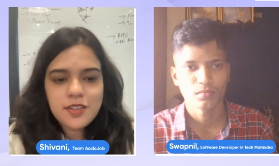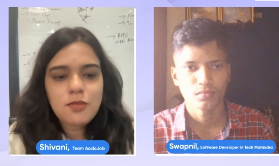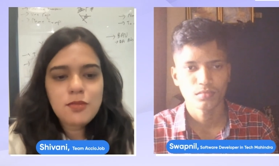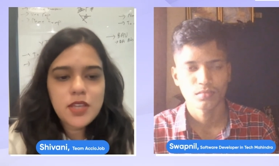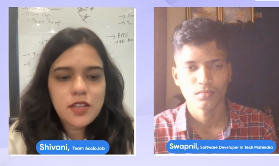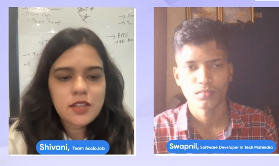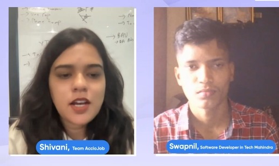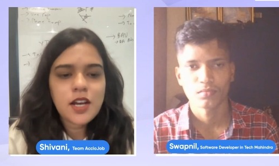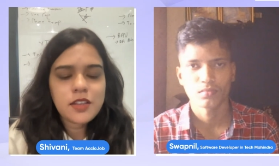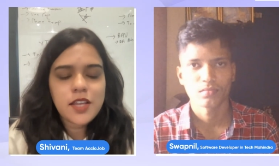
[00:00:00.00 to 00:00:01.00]
Speaker 1: tell me
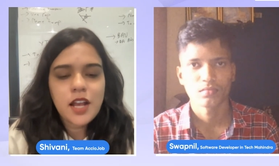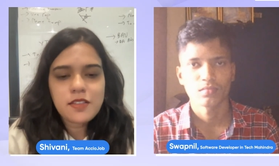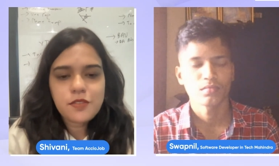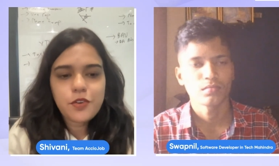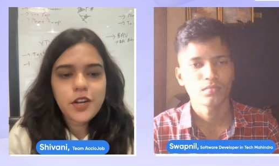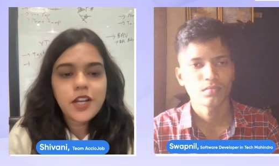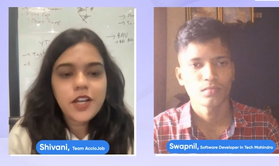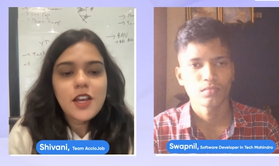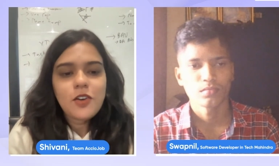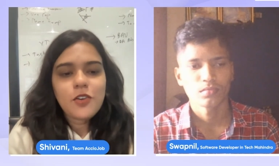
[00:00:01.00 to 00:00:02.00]
uh, the answer for it.
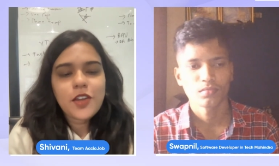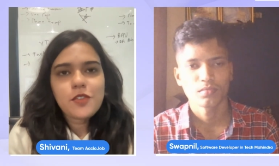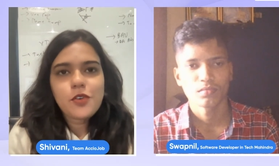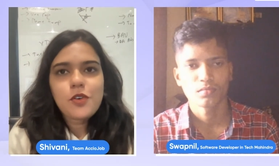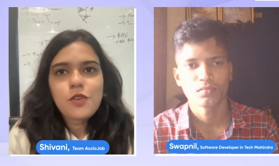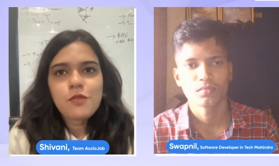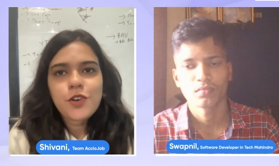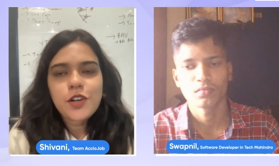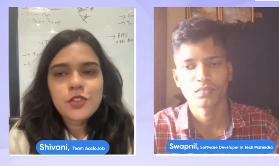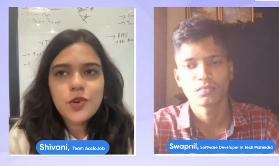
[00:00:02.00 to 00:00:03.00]
Okay, so
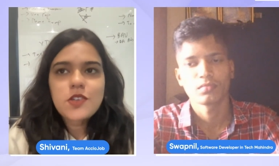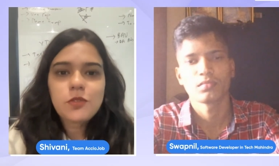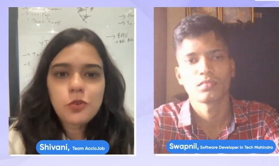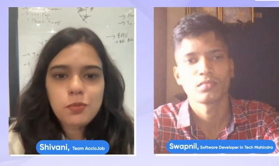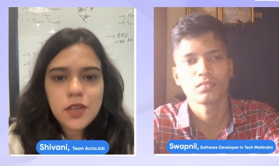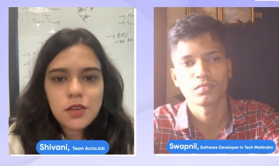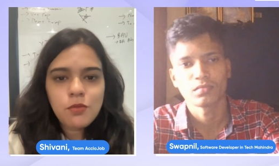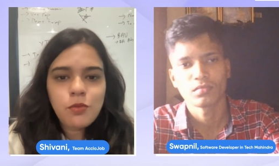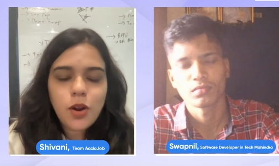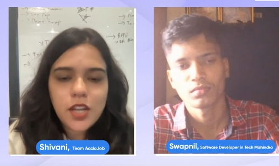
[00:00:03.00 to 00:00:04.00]
first question would be,
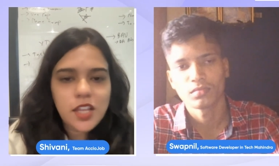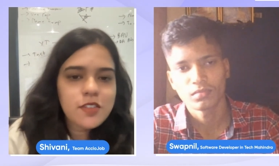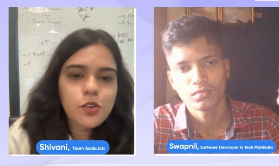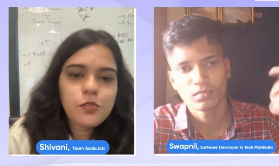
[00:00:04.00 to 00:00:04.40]
what is your